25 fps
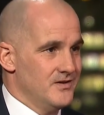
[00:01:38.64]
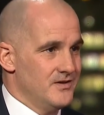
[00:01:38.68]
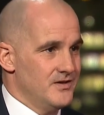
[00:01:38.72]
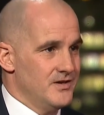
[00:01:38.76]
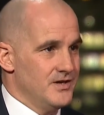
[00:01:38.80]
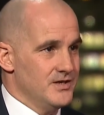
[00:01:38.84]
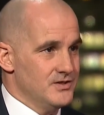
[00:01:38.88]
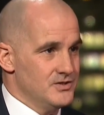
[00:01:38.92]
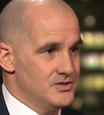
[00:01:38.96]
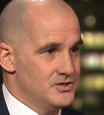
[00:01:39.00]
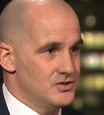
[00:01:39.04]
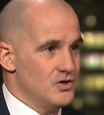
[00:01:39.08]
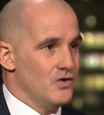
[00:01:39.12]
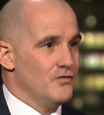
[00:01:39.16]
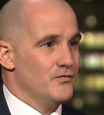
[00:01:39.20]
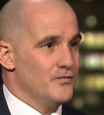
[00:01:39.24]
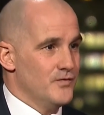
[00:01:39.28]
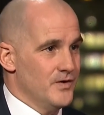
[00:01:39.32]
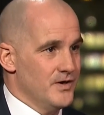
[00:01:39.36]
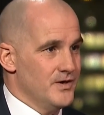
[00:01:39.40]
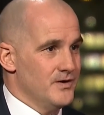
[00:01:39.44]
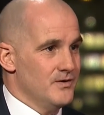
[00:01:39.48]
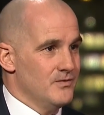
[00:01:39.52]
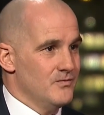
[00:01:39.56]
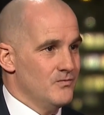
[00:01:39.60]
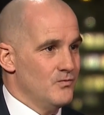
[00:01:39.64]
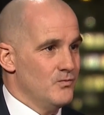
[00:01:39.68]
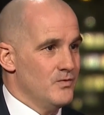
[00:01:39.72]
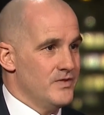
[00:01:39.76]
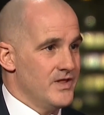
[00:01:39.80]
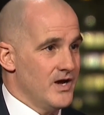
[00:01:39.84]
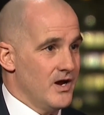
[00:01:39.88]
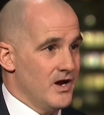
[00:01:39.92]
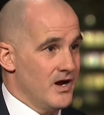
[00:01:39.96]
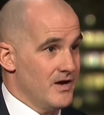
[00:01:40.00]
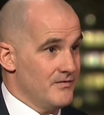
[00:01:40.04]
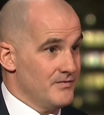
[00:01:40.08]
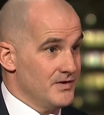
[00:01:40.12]
is sovereign
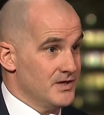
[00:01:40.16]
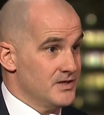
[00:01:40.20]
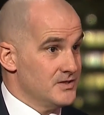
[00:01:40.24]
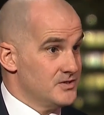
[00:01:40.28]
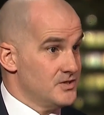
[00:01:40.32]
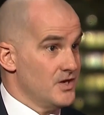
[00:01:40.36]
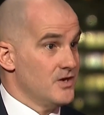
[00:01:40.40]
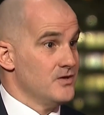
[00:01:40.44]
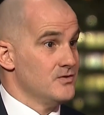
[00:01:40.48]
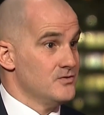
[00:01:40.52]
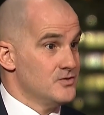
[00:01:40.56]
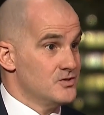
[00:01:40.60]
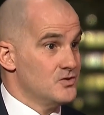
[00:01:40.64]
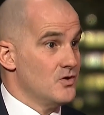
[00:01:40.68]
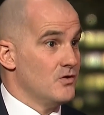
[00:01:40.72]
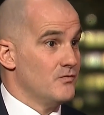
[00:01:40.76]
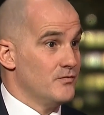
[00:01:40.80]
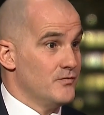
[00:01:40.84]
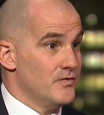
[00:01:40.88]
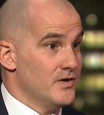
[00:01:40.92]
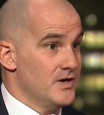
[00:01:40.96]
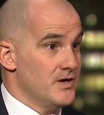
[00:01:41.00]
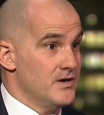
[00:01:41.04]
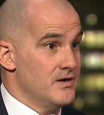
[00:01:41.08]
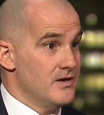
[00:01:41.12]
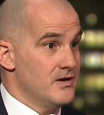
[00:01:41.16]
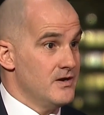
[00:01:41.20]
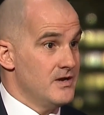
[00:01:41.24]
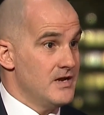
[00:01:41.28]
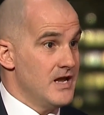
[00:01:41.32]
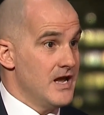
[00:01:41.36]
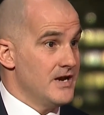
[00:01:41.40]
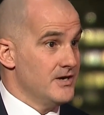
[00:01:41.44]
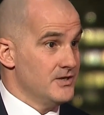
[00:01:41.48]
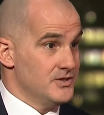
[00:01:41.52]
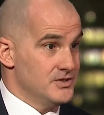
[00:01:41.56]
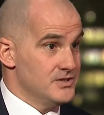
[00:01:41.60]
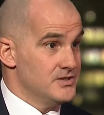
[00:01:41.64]
without having its own sovereign
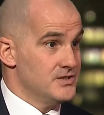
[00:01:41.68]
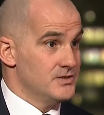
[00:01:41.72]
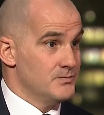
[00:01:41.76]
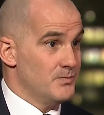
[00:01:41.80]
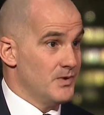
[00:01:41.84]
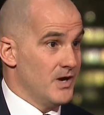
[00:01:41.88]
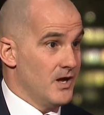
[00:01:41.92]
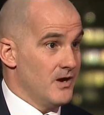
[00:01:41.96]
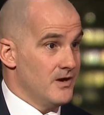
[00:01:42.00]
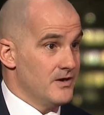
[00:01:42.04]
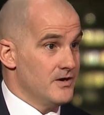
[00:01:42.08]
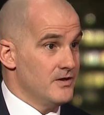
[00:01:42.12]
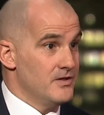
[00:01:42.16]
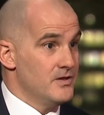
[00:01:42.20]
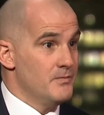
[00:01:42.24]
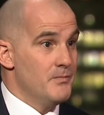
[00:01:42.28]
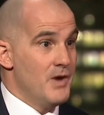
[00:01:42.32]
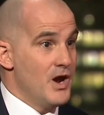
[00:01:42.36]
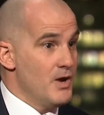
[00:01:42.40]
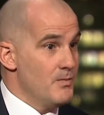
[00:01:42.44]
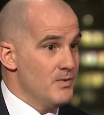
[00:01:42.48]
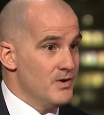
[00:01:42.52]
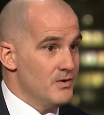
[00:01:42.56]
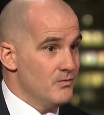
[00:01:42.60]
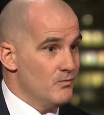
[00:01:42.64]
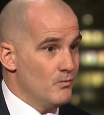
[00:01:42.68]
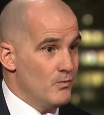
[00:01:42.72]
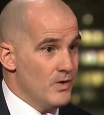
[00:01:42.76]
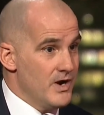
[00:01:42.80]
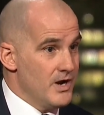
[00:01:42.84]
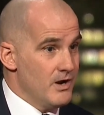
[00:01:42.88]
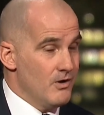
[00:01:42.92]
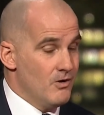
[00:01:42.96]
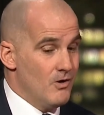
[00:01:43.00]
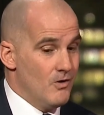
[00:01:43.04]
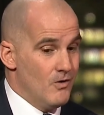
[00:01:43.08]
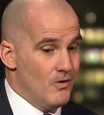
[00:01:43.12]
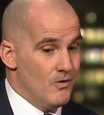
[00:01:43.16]
energy supply. And at the moment,
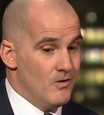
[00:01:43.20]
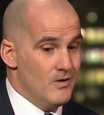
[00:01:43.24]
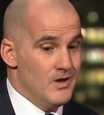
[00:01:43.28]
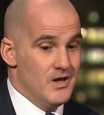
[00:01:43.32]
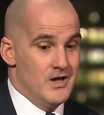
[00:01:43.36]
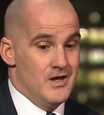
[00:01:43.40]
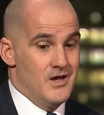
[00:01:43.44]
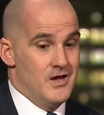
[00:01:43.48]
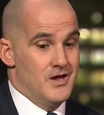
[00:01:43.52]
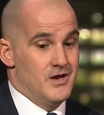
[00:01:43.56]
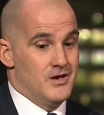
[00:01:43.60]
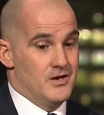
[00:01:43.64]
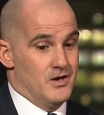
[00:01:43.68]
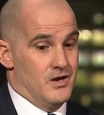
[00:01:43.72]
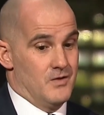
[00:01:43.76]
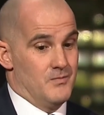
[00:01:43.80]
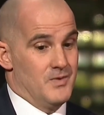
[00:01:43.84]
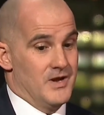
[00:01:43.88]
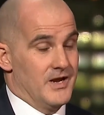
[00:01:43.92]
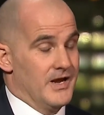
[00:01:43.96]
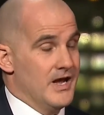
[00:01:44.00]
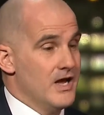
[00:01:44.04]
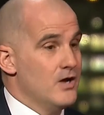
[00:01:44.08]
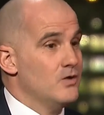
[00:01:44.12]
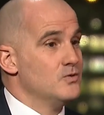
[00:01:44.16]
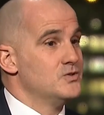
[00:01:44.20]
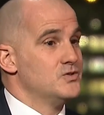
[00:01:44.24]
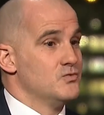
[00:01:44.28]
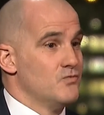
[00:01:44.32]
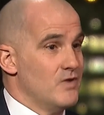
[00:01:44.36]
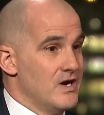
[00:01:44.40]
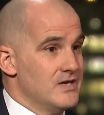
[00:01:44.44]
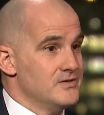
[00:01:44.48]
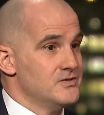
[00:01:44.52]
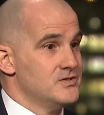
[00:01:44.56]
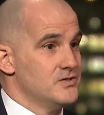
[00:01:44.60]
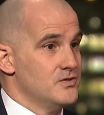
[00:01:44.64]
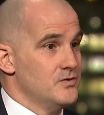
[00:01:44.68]
we are you know, being held to
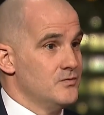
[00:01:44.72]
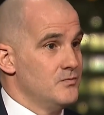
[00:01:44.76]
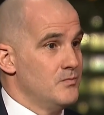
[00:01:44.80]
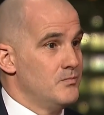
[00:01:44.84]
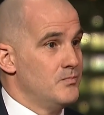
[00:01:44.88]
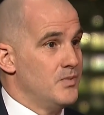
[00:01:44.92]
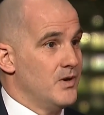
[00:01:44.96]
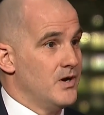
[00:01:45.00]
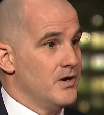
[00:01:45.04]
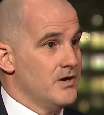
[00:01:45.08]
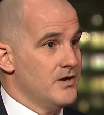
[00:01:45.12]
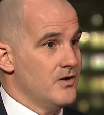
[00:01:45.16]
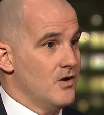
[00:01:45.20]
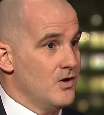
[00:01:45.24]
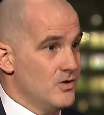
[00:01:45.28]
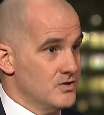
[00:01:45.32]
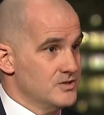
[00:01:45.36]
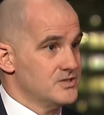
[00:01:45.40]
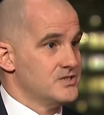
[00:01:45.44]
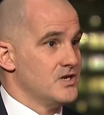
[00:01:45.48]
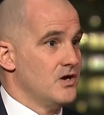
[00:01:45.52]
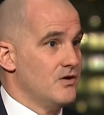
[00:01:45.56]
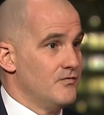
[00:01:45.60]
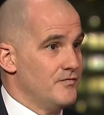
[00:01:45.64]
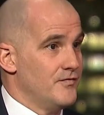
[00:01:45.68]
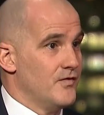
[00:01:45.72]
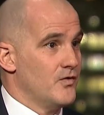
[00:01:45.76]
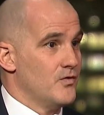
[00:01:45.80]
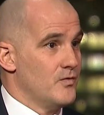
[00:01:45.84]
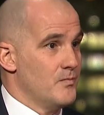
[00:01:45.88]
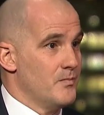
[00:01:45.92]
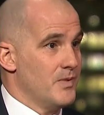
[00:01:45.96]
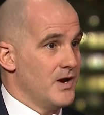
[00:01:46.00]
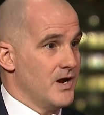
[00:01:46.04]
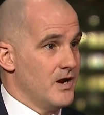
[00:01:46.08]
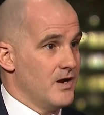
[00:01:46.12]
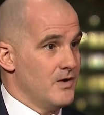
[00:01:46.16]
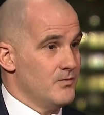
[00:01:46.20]
ransom by a hostile
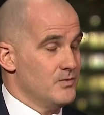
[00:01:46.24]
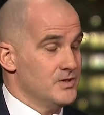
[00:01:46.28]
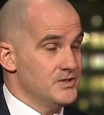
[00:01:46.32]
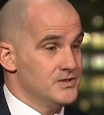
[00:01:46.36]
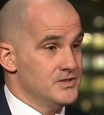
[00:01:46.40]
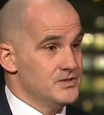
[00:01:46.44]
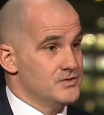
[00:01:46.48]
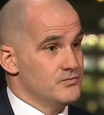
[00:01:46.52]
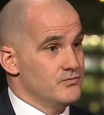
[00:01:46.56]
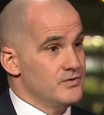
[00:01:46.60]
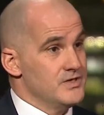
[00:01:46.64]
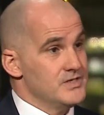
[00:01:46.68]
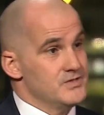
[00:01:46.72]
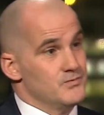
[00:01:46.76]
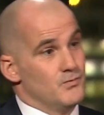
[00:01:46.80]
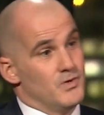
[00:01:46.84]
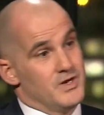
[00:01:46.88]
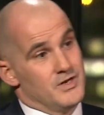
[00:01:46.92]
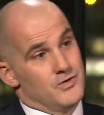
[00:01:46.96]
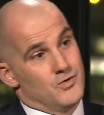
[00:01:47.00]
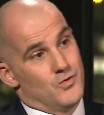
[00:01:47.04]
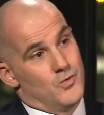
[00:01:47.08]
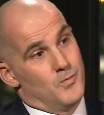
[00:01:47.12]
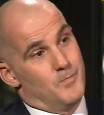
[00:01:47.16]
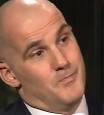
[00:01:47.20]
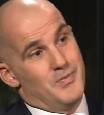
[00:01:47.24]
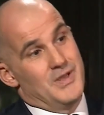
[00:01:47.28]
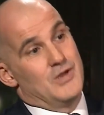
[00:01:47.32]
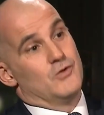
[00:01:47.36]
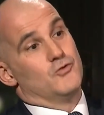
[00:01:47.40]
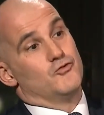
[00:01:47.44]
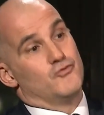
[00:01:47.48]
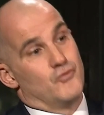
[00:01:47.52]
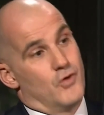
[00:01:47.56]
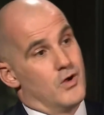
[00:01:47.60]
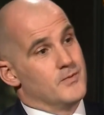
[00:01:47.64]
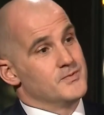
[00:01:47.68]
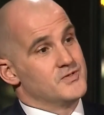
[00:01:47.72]
foreign power, which is the reason when your bill
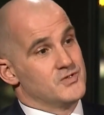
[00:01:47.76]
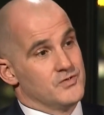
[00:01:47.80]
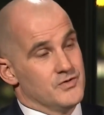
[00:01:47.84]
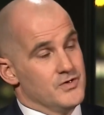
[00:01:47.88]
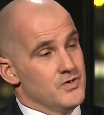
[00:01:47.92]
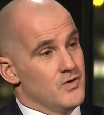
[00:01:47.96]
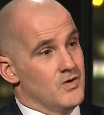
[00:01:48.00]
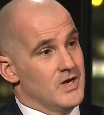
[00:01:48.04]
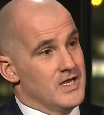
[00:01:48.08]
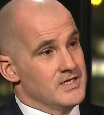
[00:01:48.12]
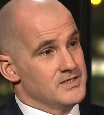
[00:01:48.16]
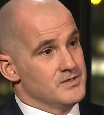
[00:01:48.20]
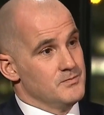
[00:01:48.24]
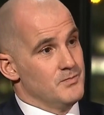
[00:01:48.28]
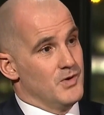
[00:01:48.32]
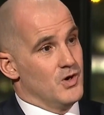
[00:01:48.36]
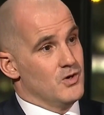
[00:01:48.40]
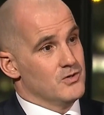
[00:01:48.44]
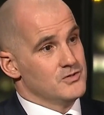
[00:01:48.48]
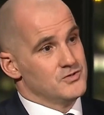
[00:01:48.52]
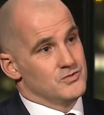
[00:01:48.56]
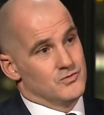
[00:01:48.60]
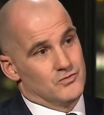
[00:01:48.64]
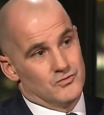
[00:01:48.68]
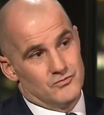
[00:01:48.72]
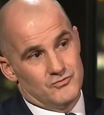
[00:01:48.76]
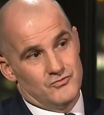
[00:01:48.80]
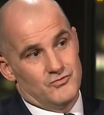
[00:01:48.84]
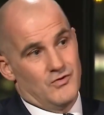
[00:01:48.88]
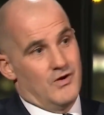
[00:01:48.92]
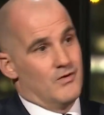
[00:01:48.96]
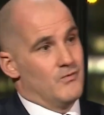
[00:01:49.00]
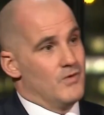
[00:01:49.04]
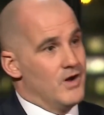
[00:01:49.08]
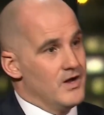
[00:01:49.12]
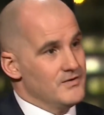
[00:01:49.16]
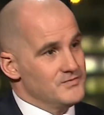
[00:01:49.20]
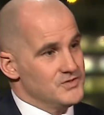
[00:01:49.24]
drops through your letterbox or
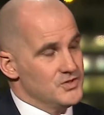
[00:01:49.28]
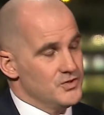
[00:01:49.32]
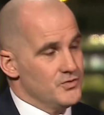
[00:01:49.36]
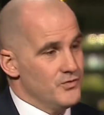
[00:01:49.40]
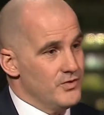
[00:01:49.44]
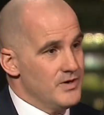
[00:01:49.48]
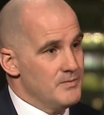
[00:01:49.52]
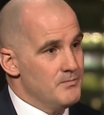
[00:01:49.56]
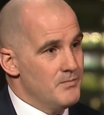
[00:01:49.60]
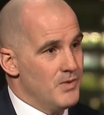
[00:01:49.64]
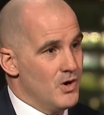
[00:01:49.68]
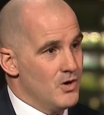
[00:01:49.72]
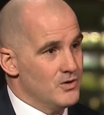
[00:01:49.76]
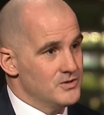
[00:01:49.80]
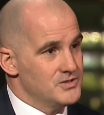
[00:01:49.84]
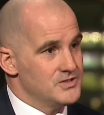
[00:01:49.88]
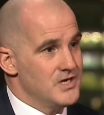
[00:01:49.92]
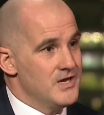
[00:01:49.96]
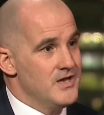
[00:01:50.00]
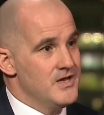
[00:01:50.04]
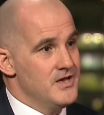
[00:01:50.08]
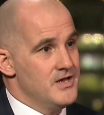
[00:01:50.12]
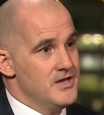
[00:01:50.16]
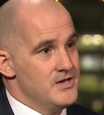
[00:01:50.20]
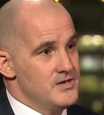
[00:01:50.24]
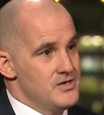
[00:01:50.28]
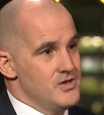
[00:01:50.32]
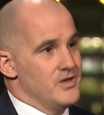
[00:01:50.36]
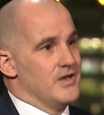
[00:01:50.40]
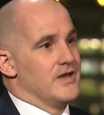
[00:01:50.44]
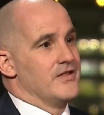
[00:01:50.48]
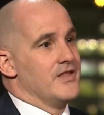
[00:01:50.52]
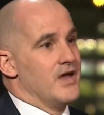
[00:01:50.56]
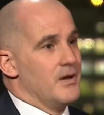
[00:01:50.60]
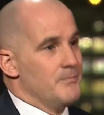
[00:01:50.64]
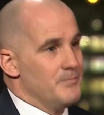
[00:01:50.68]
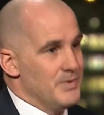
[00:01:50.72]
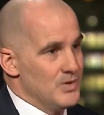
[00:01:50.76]
arrives in your inbox, you
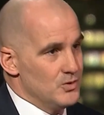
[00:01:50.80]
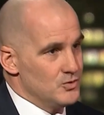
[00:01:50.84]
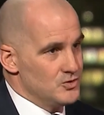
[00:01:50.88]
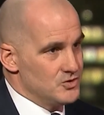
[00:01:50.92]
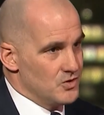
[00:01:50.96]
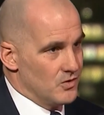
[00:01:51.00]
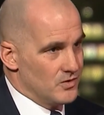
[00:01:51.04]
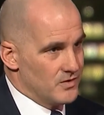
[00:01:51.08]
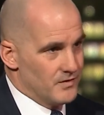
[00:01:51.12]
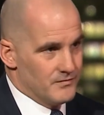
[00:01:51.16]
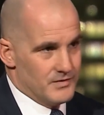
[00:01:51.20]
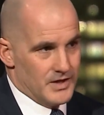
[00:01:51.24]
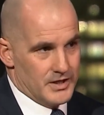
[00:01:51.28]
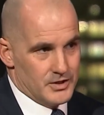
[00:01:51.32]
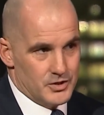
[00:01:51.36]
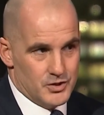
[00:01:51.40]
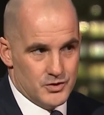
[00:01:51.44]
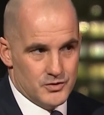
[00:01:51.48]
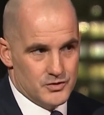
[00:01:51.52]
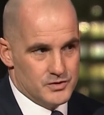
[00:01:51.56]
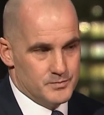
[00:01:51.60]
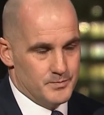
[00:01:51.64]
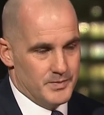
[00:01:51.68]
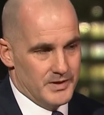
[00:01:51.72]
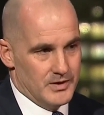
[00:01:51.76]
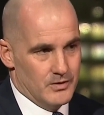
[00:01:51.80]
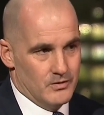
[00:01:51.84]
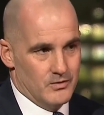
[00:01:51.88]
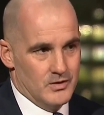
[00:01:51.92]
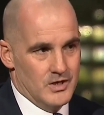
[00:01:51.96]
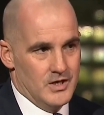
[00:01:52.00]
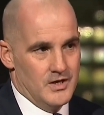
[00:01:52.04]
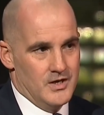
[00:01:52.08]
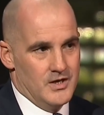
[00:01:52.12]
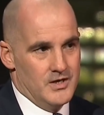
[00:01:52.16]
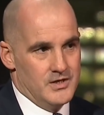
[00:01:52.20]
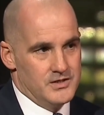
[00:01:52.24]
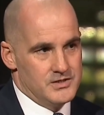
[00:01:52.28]
get that bill shock of that huge bill.
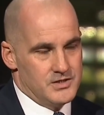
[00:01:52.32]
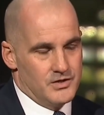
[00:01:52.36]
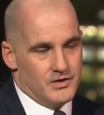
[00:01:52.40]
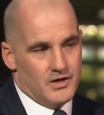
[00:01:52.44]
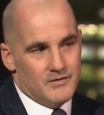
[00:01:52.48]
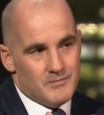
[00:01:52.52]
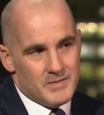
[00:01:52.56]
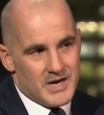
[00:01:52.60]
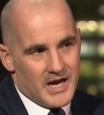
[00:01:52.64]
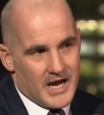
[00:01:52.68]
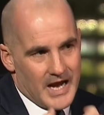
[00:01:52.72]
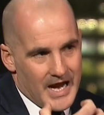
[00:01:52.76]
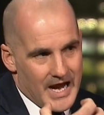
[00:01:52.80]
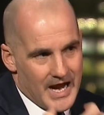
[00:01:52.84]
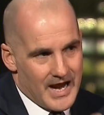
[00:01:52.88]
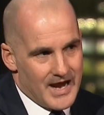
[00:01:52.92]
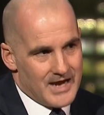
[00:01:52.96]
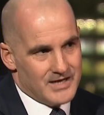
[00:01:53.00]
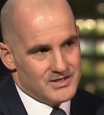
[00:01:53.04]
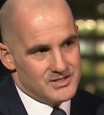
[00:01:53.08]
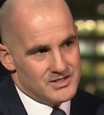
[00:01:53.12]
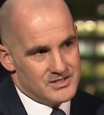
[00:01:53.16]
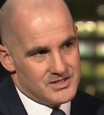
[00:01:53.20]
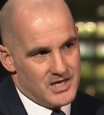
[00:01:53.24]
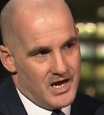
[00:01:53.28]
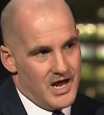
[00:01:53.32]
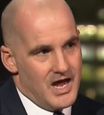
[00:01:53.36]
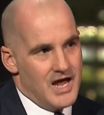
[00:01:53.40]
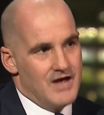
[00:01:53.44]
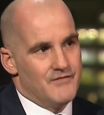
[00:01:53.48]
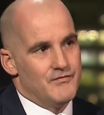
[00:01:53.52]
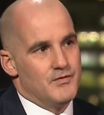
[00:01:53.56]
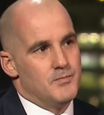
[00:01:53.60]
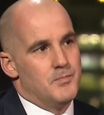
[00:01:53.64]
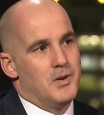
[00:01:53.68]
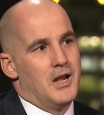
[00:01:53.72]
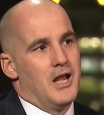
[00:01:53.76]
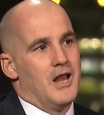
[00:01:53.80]
So the government has to
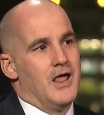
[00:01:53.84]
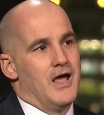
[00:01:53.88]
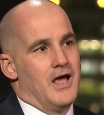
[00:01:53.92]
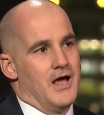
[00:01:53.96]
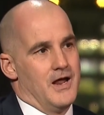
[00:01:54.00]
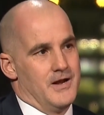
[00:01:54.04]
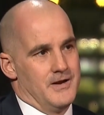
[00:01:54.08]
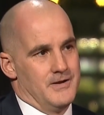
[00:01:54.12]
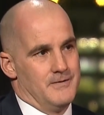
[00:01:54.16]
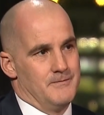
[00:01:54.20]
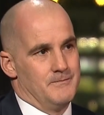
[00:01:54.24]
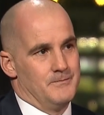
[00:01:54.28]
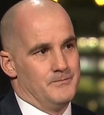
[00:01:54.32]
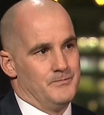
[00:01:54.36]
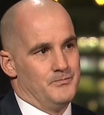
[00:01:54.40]
have a plan